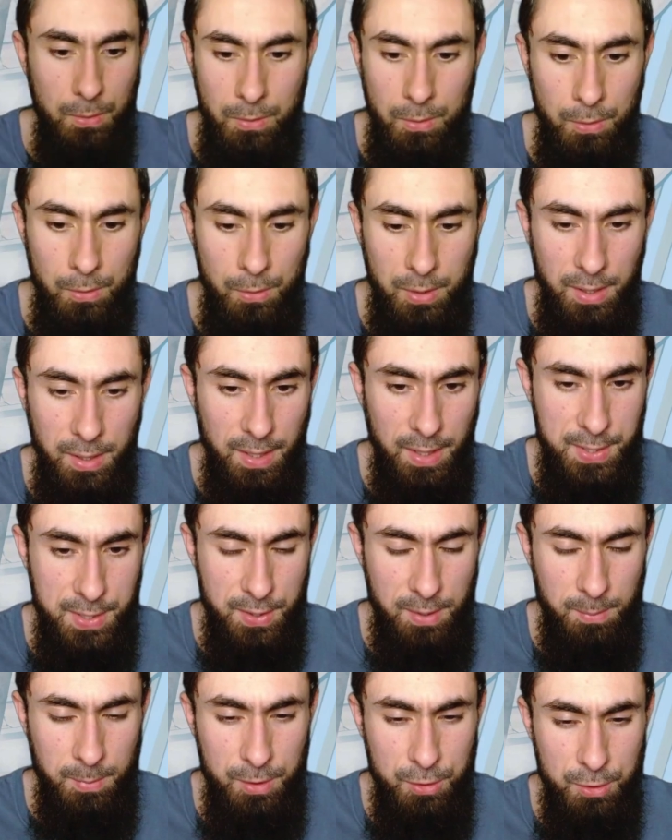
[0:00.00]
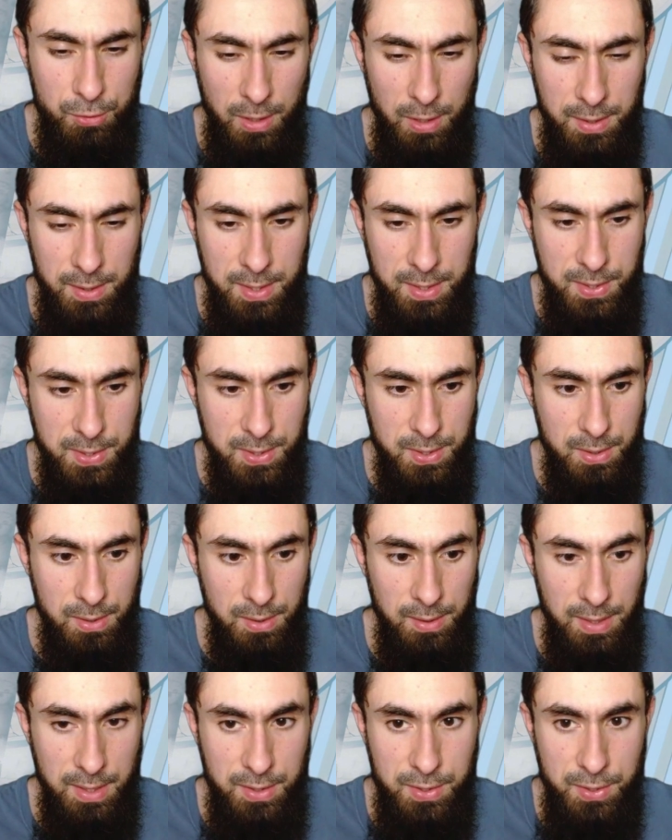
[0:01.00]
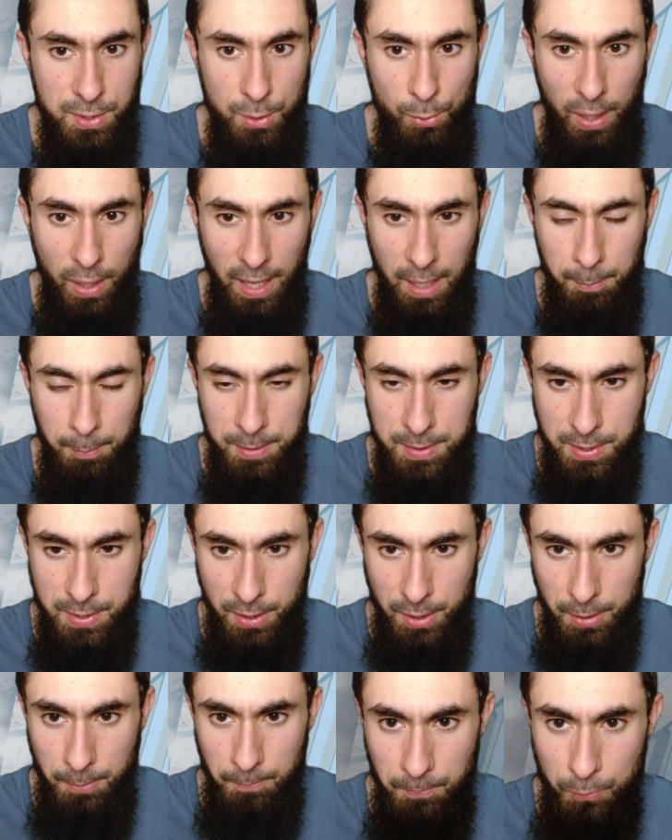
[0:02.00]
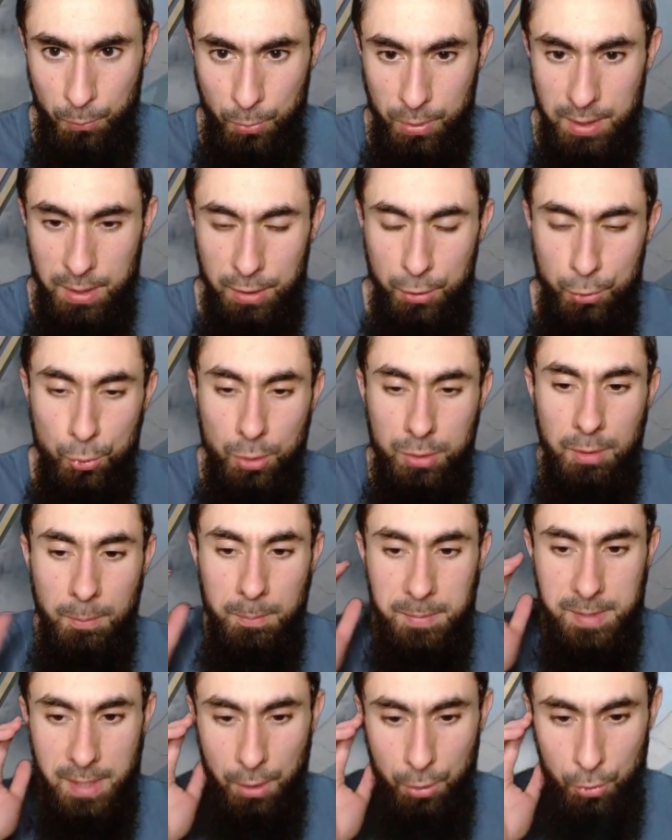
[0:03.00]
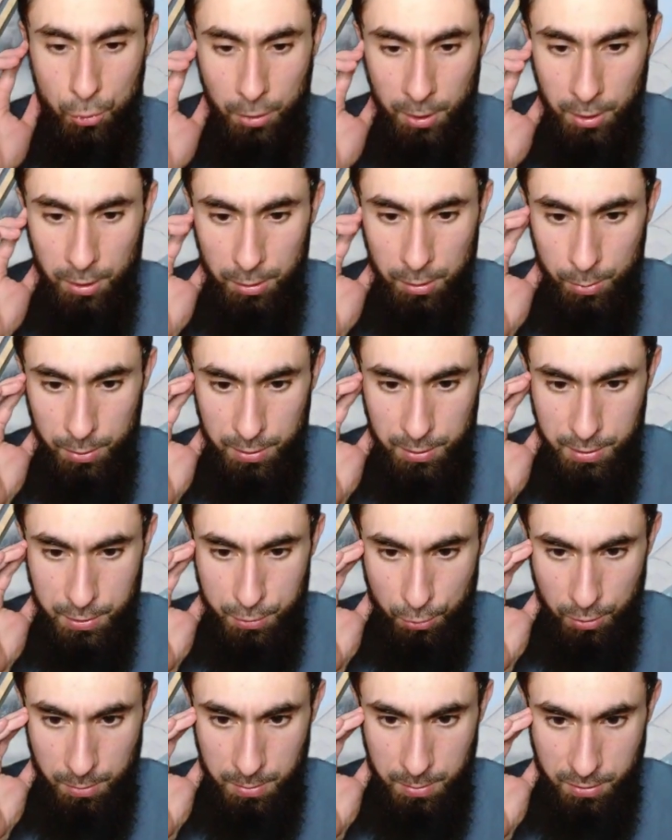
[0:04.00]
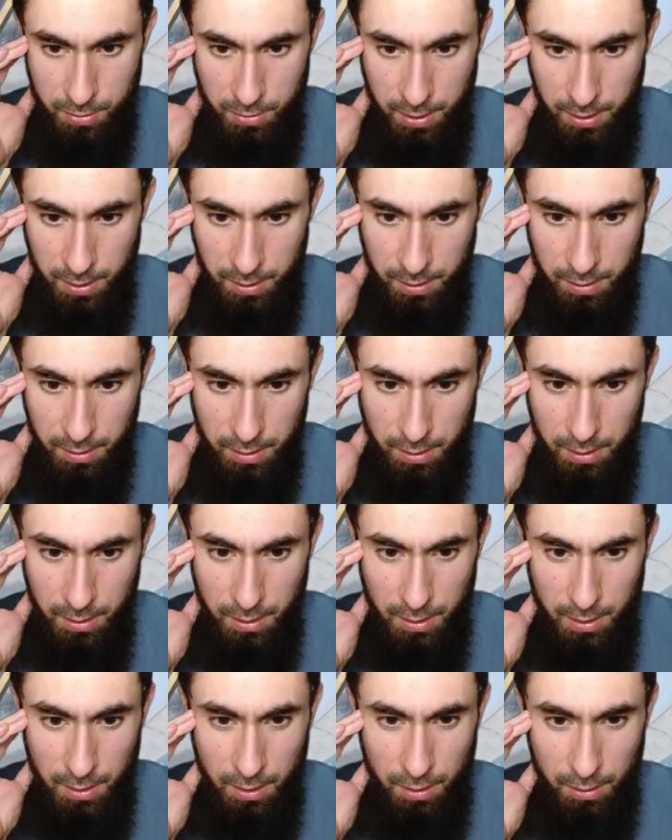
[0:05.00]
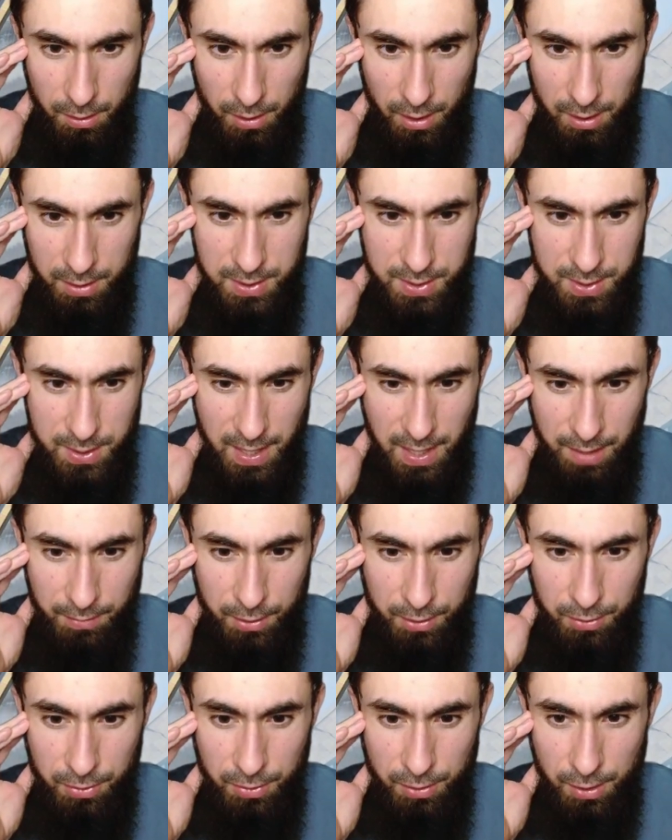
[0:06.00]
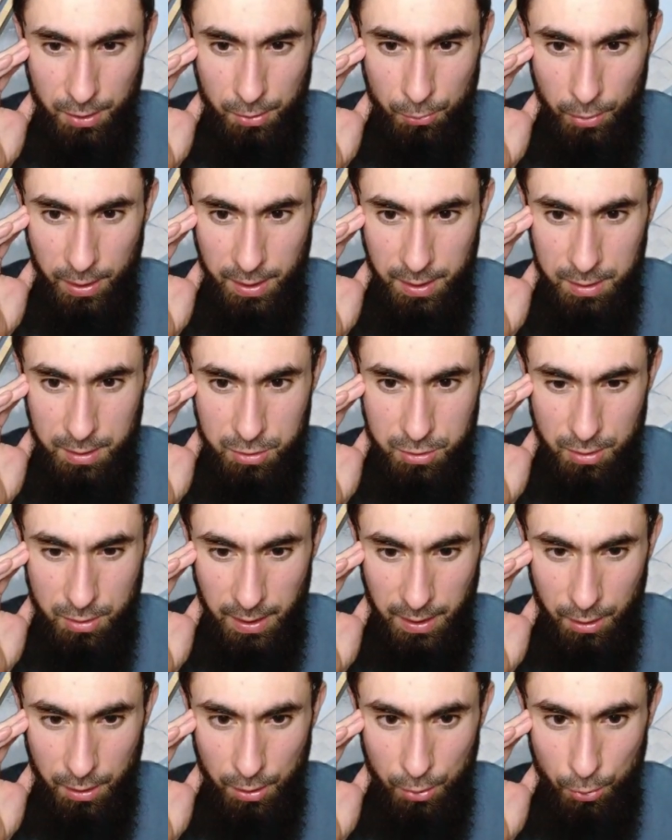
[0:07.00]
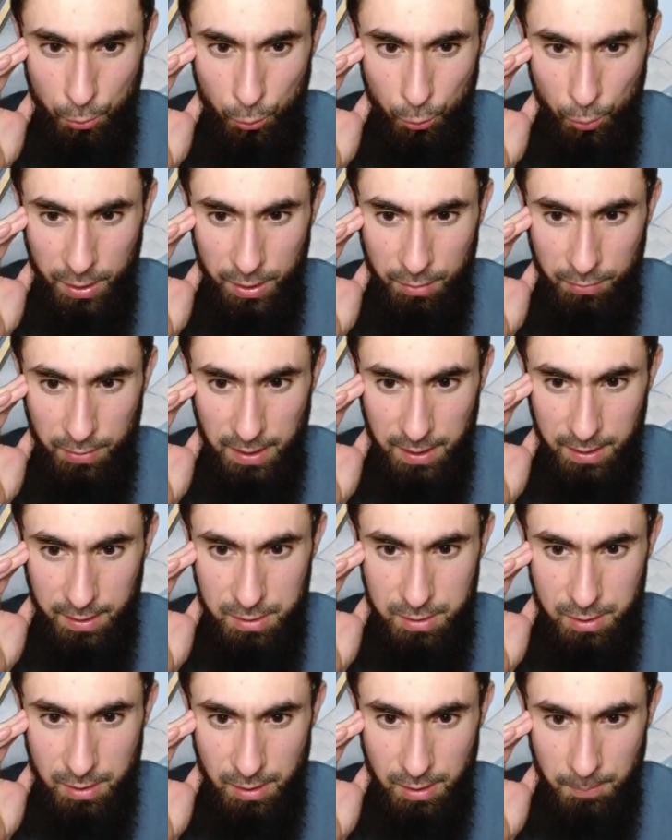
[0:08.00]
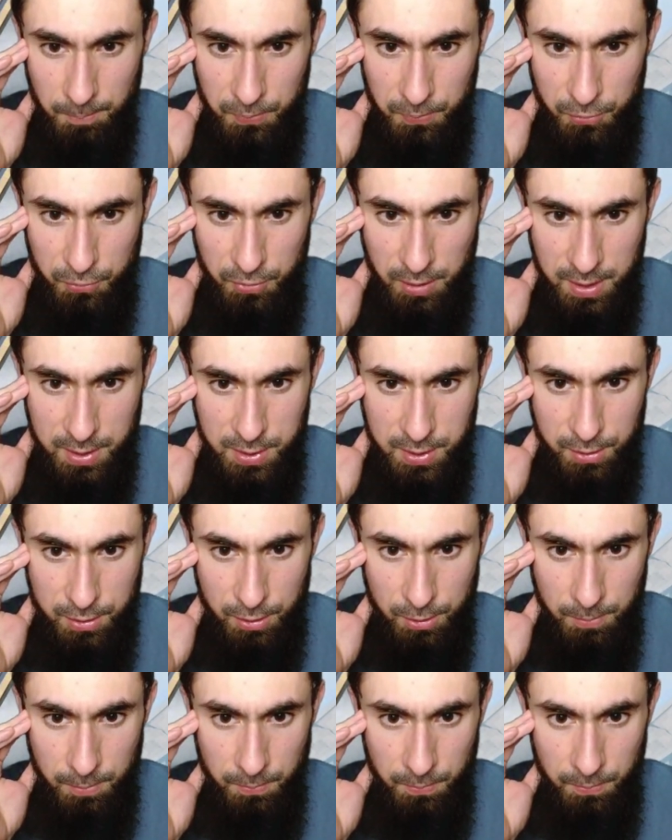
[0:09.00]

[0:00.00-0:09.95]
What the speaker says: Okay, guys, I'm going to try this. Let's see what happens here. We need to nuke them down quickly with the Storm Strike. Harak doesn't have a clear range, like a way of getting to the Fresto.